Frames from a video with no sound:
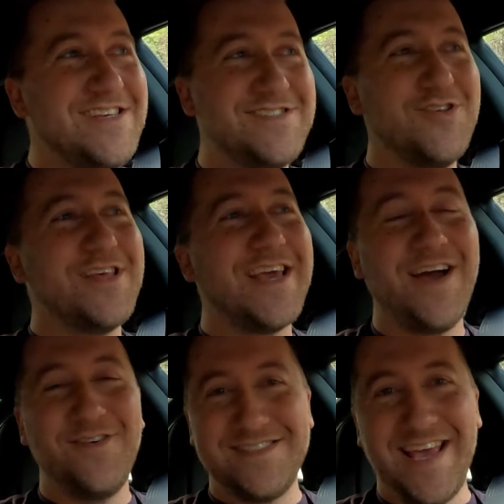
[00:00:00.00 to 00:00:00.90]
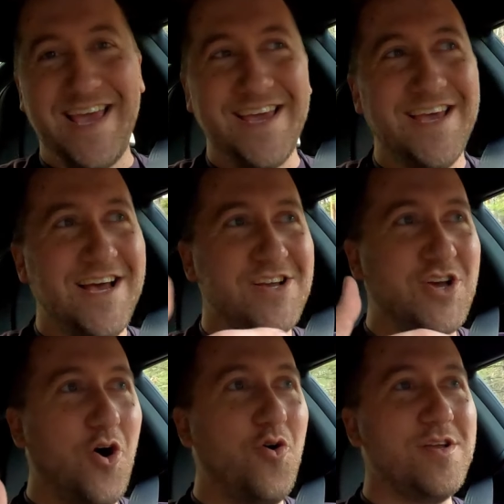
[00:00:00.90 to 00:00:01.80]
Certainly I would say
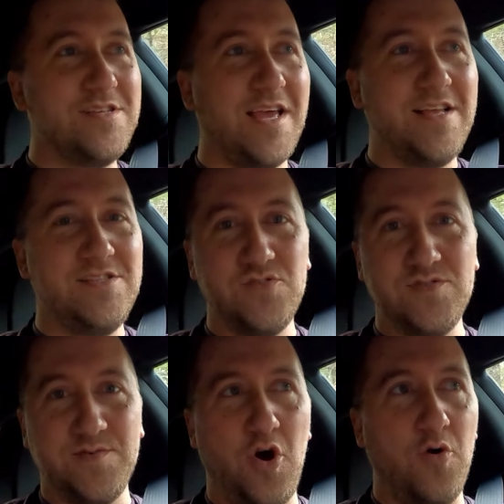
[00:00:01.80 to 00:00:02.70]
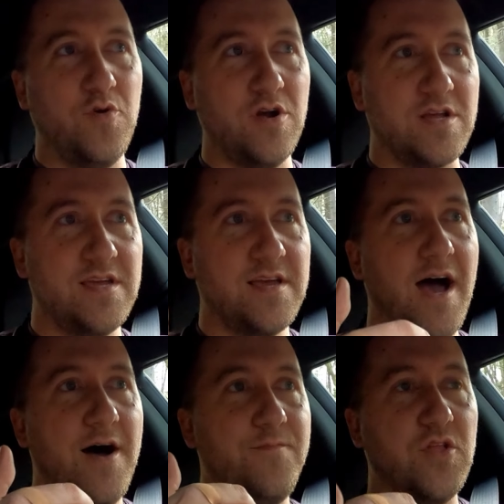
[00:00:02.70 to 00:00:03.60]
go and do some homework,
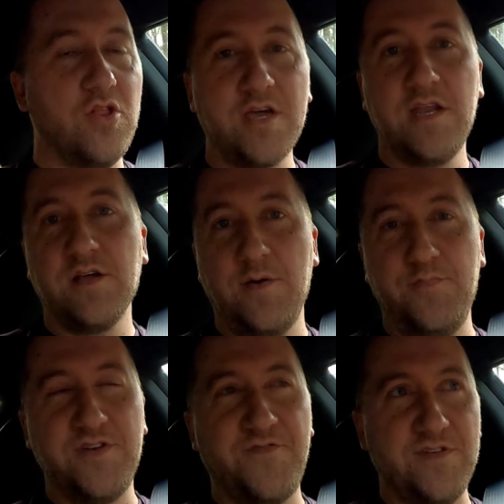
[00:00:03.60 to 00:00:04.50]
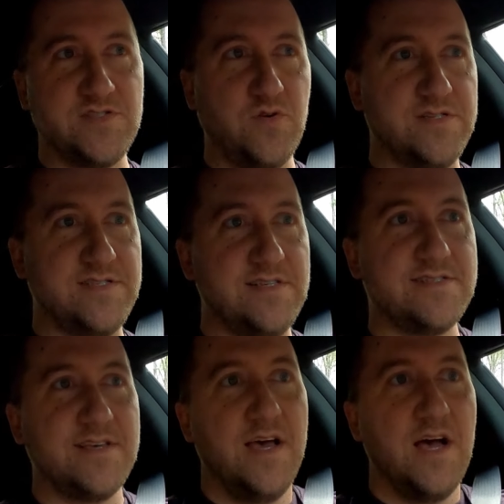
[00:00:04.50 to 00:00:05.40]
look at a couple different
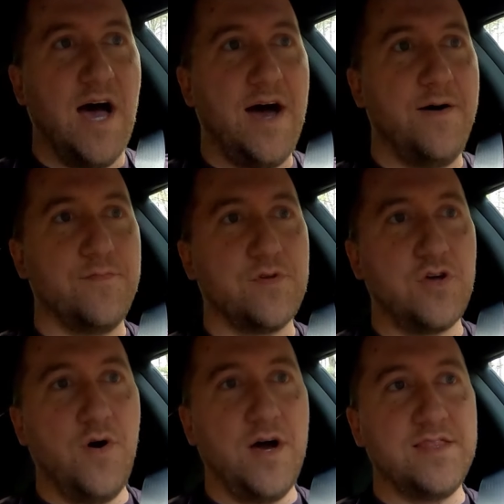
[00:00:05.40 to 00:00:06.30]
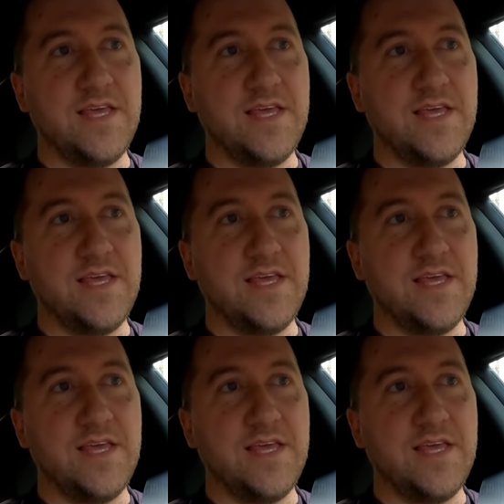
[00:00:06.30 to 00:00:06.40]
sources, go on